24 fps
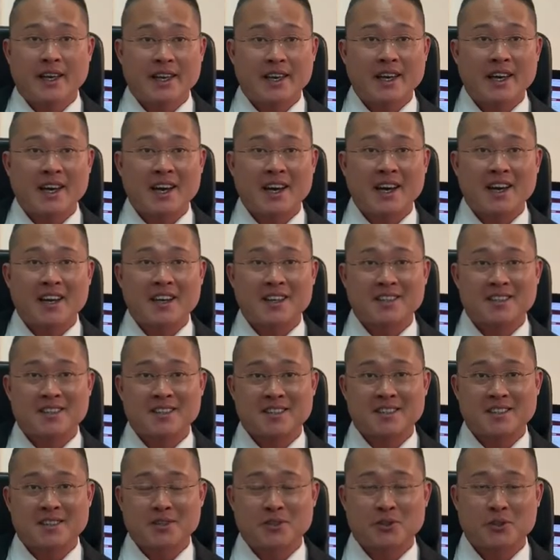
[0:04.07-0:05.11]

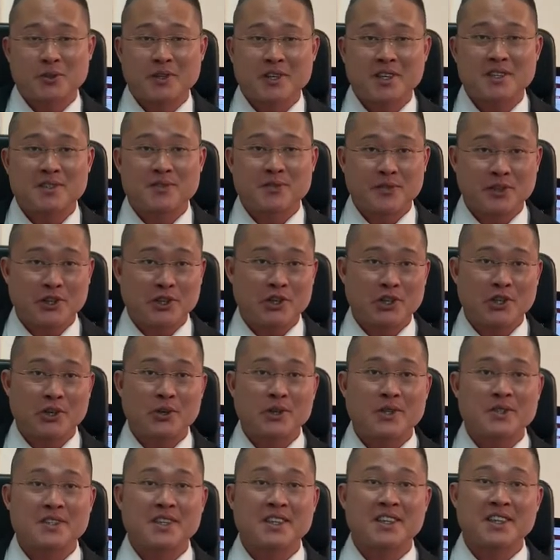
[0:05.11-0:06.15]
guys, today's video
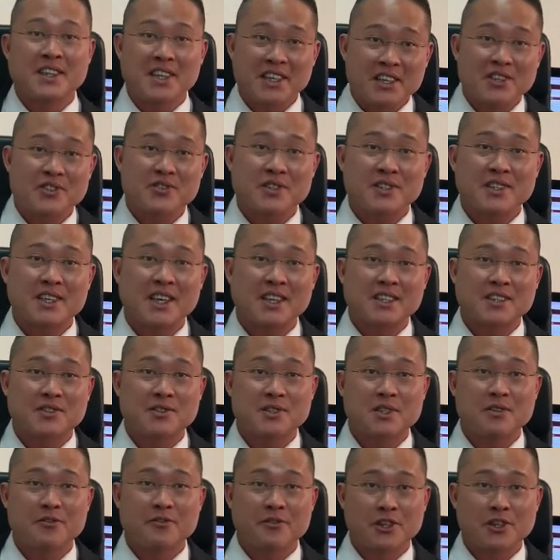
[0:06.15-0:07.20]
is an
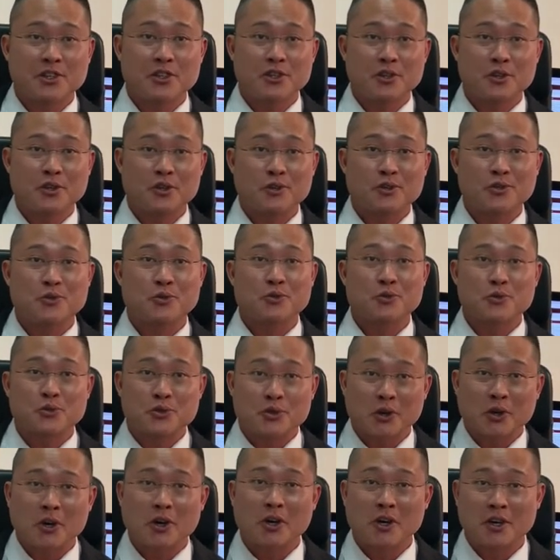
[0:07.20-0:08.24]
introductory video to
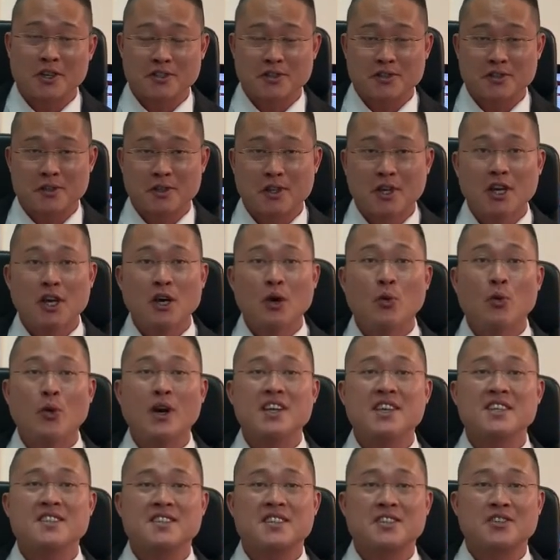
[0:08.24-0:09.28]
tort. What
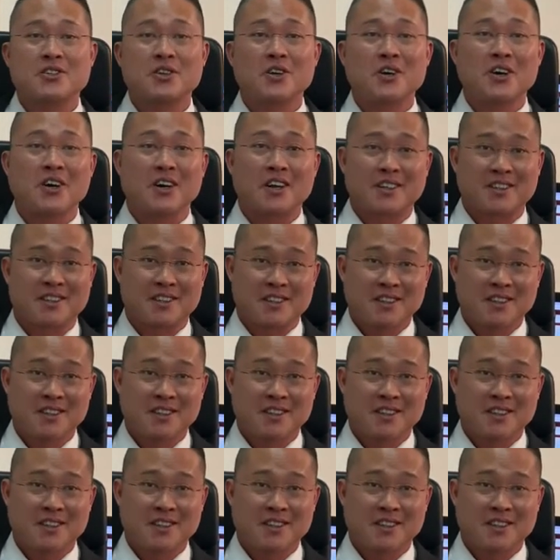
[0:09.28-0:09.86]
is a tort?